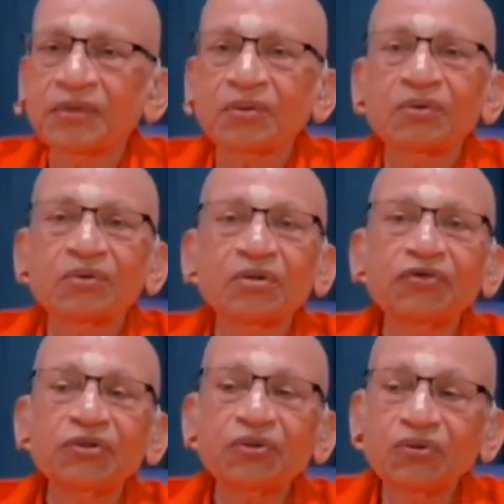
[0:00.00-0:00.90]
So
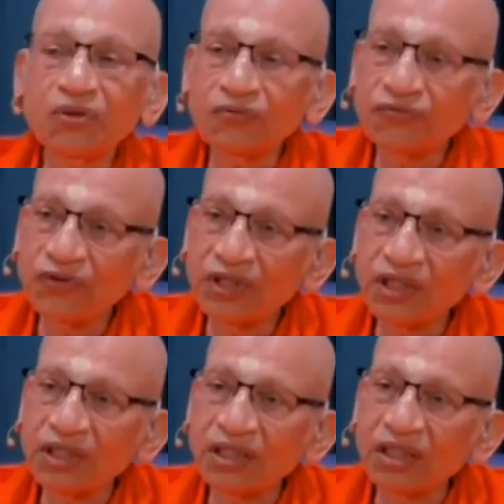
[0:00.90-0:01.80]
we should look for
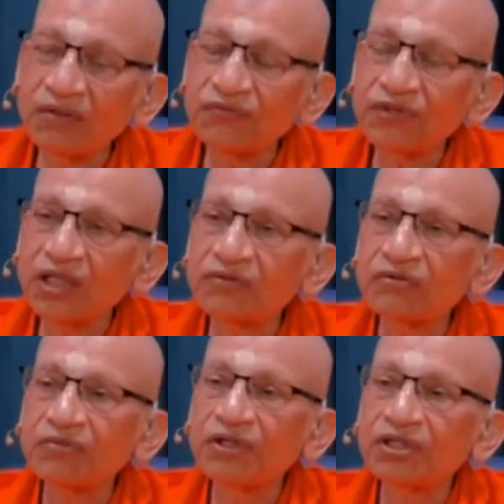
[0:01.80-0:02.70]
that kind of
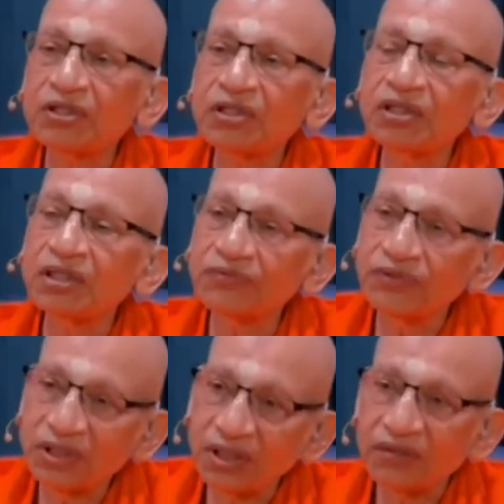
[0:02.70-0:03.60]
transformation in
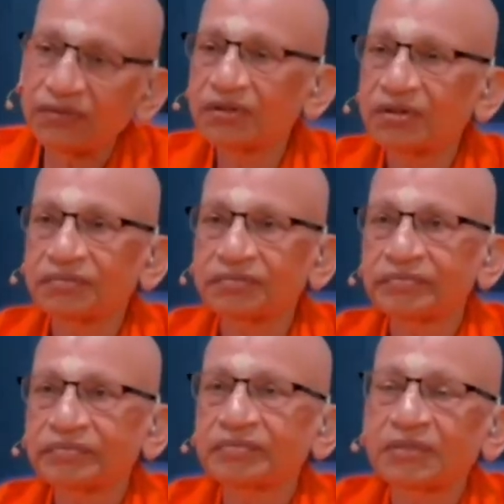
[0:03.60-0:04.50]
ourselves.
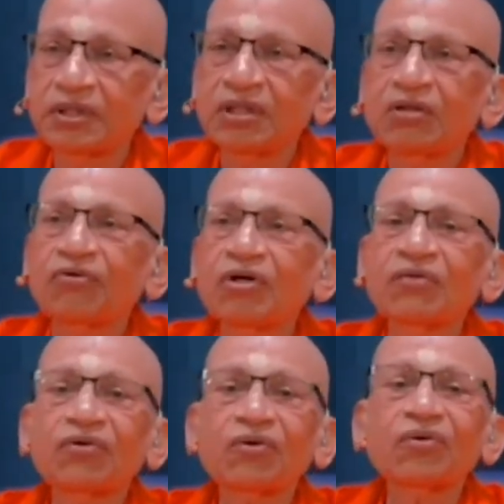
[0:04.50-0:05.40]
For
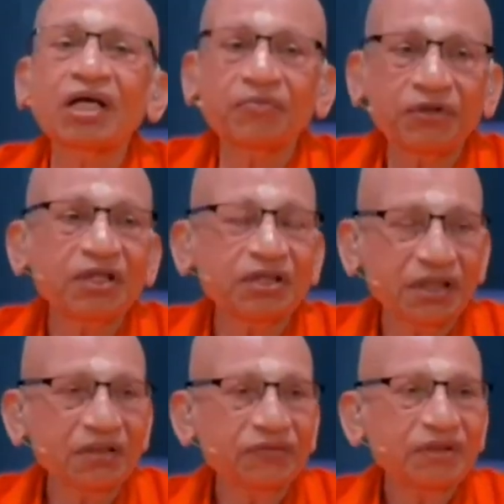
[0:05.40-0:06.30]
our own happiness
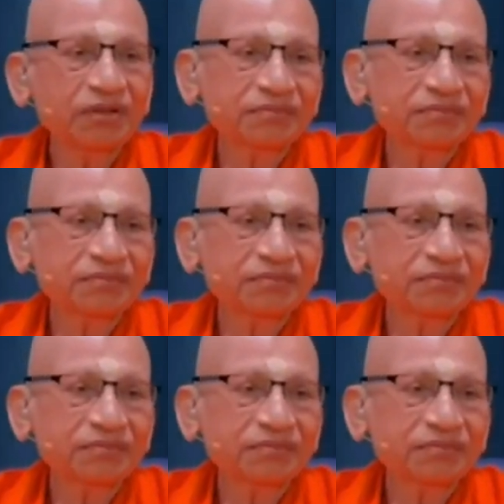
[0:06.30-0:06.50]
anyway.